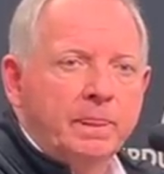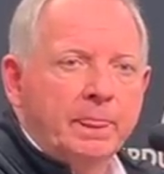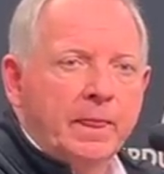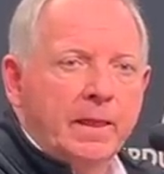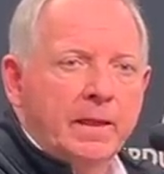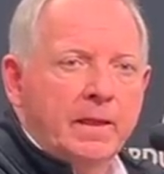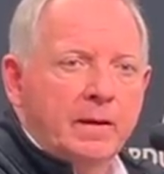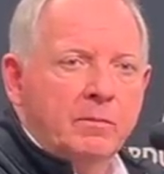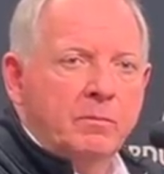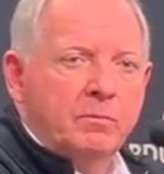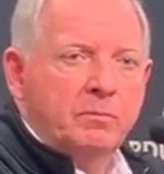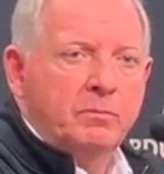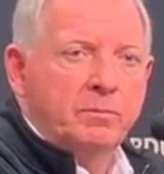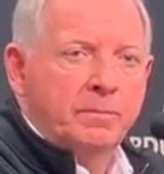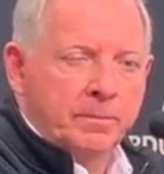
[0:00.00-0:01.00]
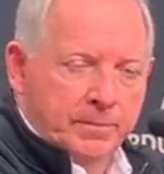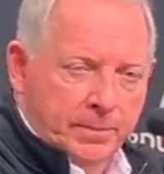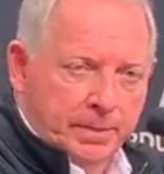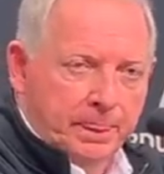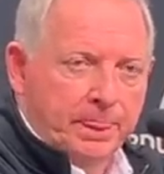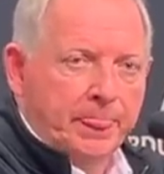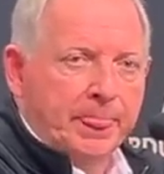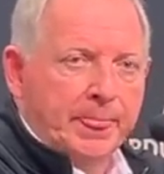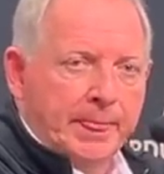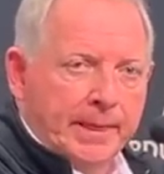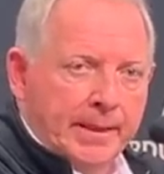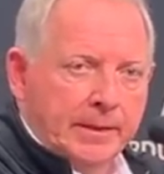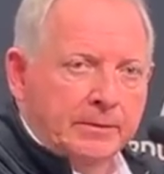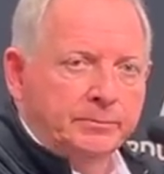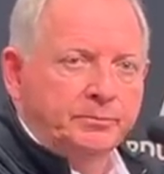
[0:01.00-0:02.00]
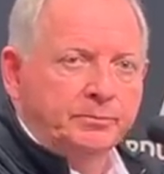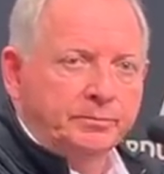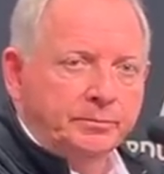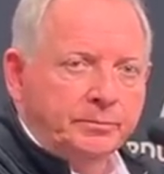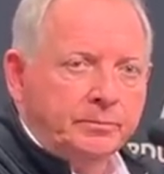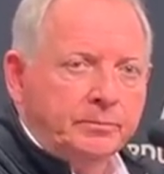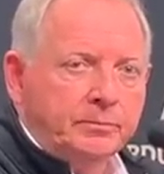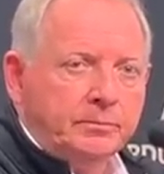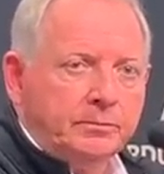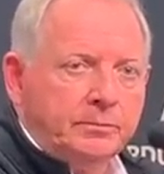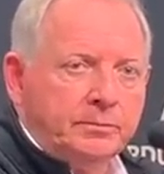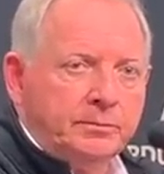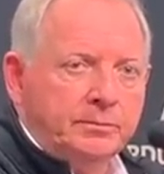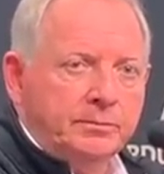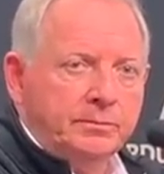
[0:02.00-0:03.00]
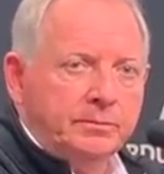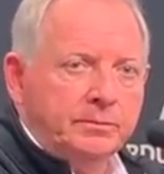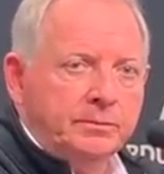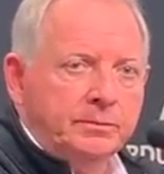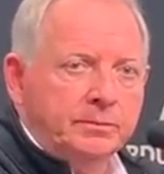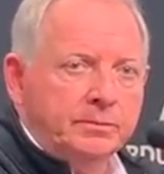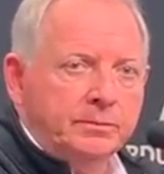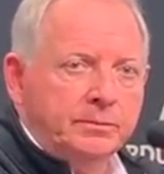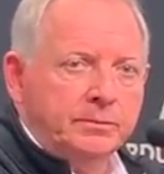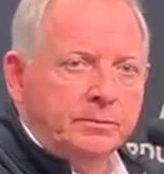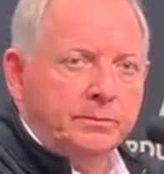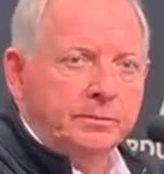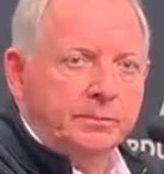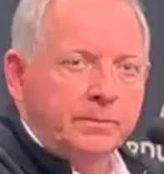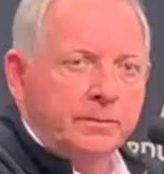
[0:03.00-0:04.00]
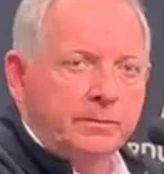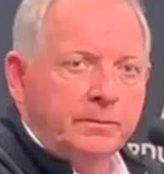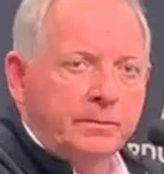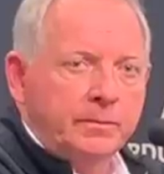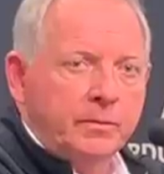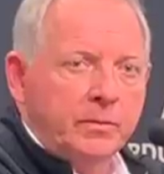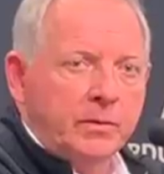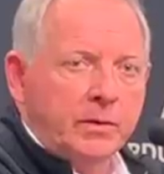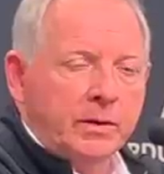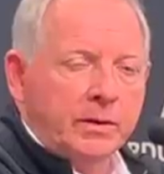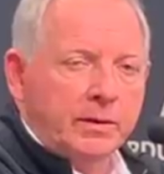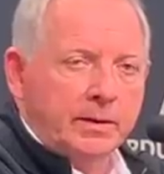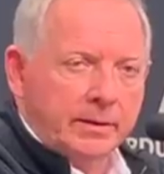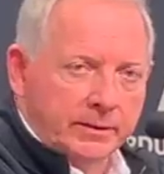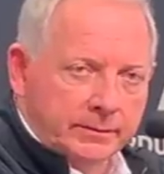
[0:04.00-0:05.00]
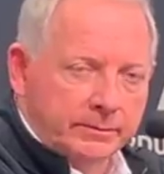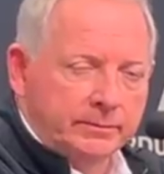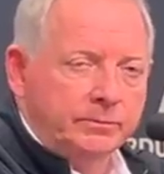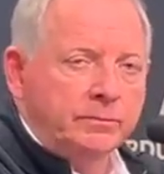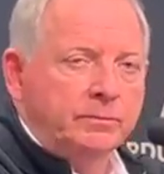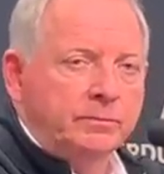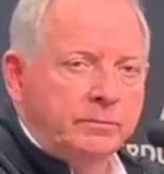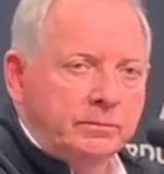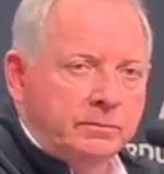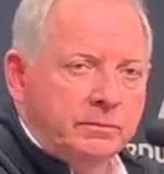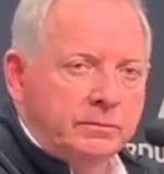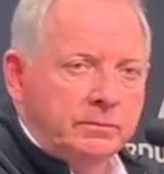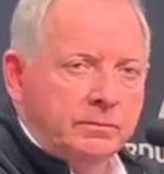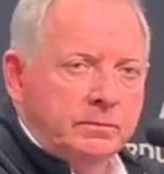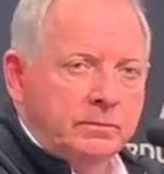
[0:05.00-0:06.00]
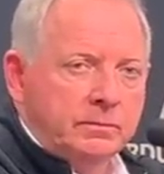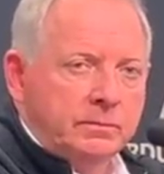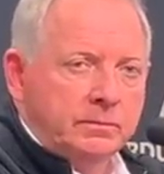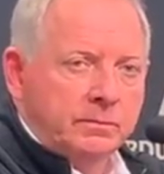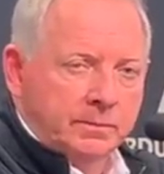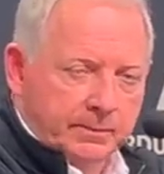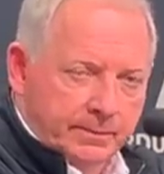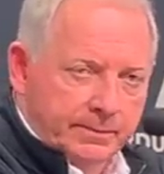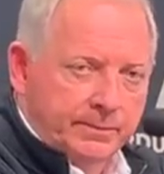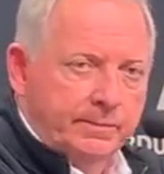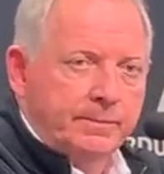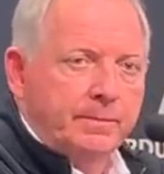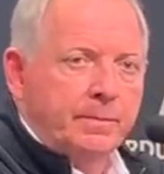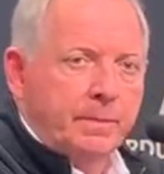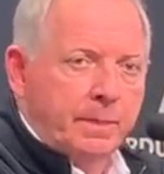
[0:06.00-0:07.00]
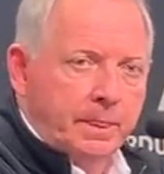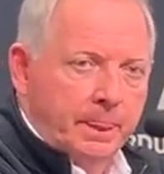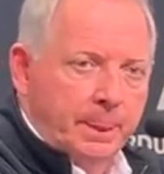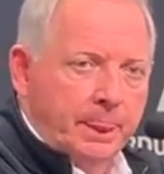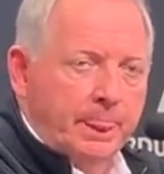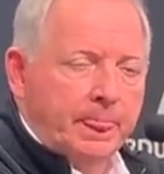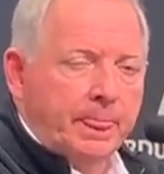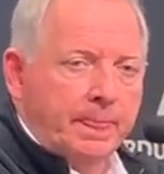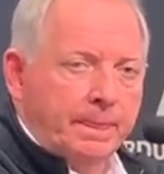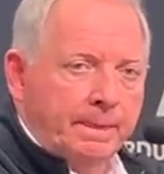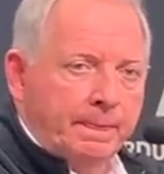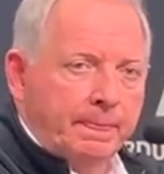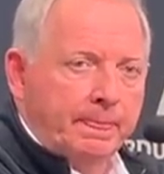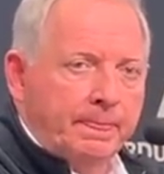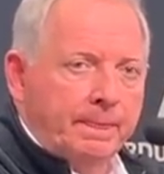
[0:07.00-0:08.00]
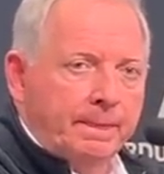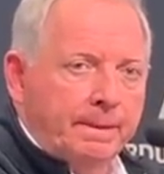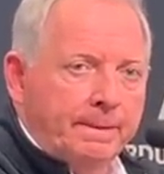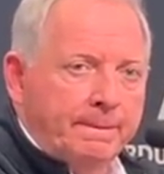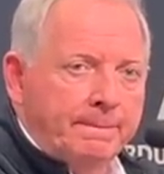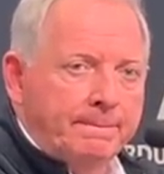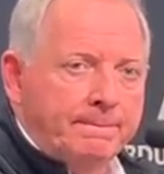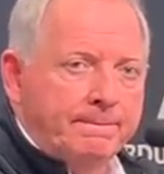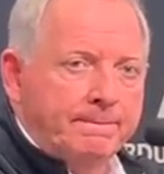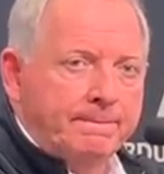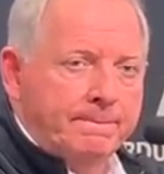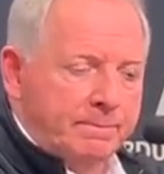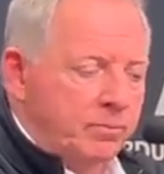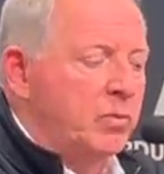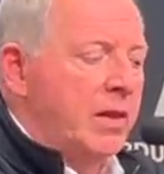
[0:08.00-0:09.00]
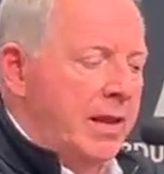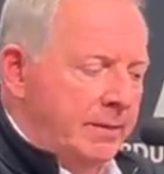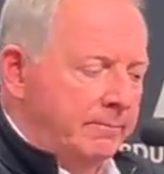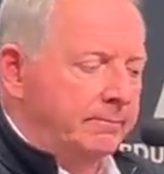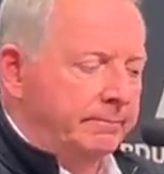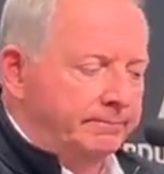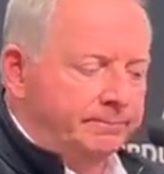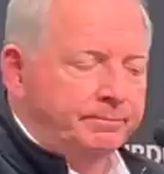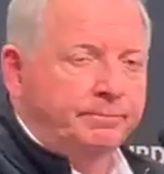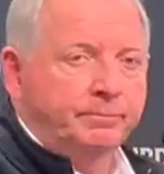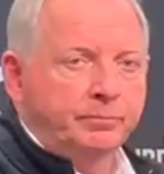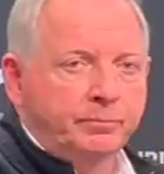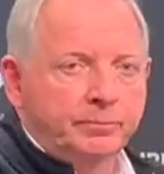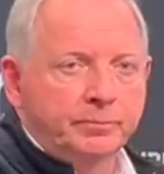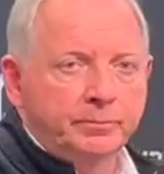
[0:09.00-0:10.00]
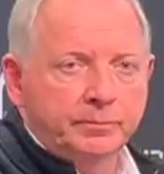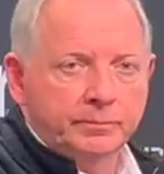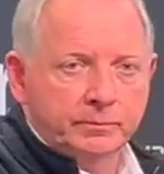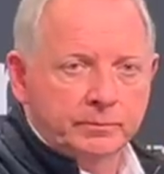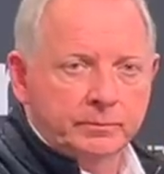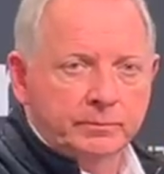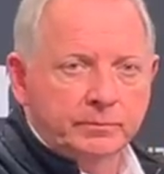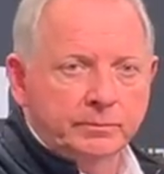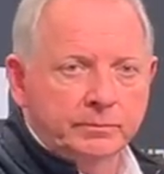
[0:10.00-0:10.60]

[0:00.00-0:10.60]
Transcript: Obviously, when you did this in 2016, the highest levels of the university were involved in the process in trying to enhance football. Obviously, going through a presidential transition here, what's been the message from